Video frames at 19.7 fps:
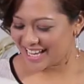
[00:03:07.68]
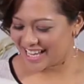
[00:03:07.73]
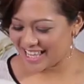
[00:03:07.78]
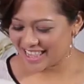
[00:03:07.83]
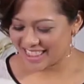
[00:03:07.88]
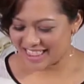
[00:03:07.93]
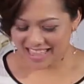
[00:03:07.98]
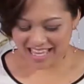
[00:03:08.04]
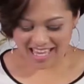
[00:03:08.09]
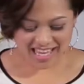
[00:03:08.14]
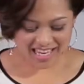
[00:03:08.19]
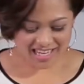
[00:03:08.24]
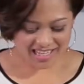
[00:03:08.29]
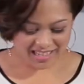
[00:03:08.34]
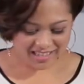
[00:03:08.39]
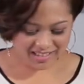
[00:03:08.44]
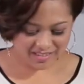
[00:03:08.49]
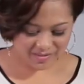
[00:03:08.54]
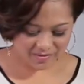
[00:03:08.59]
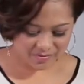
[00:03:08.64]
And
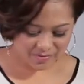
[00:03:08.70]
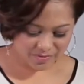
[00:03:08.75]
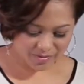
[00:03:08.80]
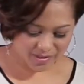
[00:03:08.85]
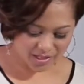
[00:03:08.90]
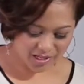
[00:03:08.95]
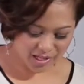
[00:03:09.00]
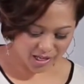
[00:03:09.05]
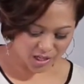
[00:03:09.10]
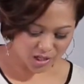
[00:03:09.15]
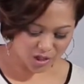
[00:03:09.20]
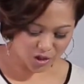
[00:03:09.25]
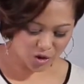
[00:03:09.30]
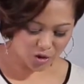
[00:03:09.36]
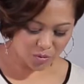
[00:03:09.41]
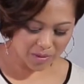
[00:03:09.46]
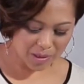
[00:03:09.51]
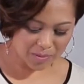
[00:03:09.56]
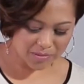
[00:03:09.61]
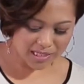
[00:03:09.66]
then
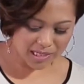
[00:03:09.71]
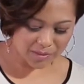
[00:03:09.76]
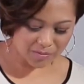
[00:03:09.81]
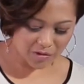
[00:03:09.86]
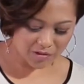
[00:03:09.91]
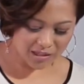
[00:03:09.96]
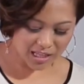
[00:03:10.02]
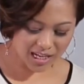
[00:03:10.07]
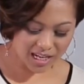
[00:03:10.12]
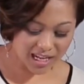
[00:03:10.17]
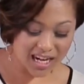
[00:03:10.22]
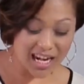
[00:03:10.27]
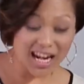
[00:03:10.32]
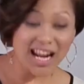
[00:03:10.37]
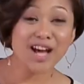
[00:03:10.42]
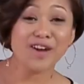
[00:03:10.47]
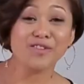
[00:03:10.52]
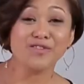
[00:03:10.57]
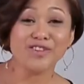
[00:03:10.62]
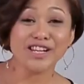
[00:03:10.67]
scoop up some of that
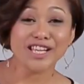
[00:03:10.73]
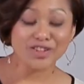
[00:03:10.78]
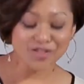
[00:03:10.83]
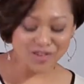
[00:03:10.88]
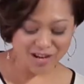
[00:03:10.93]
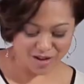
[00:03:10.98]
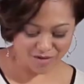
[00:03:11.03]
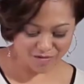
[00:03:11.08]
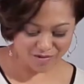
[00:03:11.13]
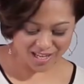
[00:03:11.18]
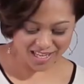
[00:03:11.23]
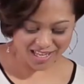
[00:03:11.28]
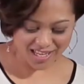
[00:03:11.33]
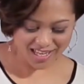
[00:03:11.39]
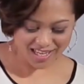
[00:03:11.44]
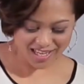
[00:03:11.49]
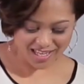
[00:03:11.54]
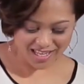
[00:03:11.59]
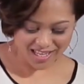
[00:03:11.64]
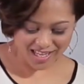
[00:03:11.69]
lovely gravy
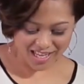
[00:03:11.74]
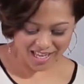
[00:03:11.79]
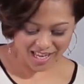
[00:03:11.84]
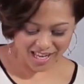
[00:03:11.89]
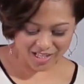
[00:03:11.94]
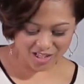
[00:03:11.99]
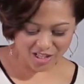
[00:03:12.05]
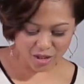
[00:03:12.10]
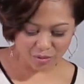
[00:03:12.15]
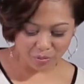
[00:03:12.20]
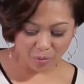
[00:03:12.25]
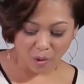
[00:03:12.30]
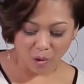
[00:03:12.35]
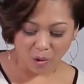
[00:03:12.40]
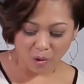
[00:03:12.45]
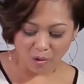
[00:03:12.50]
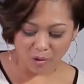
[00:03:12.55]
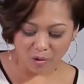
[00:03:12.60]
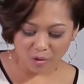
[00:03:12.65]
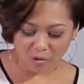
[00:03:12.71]
and just
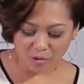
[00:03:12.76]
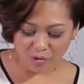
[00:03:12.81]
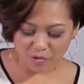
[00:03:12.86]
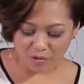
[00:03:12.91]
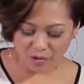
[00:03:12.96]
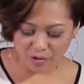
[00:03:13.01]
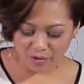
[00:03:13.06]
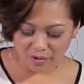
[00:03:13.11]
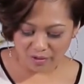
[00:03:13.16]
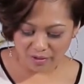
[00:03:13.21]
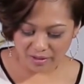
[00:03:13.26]
pour over.